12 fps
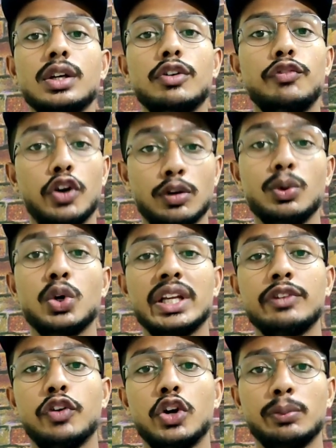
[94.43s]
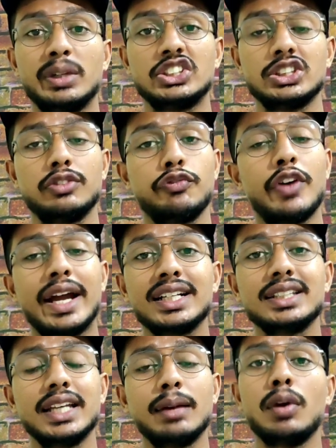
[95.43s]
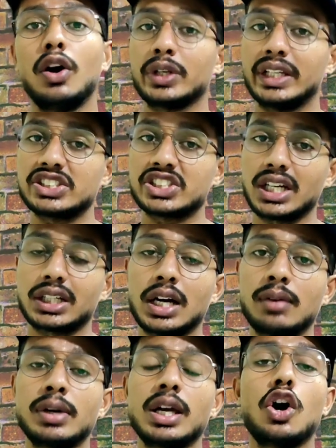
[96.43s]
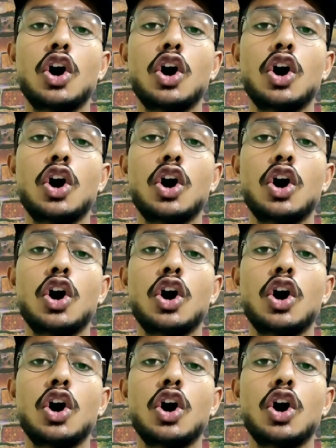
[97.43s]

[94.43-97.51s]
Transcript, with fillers: For more information, find them on Instagram,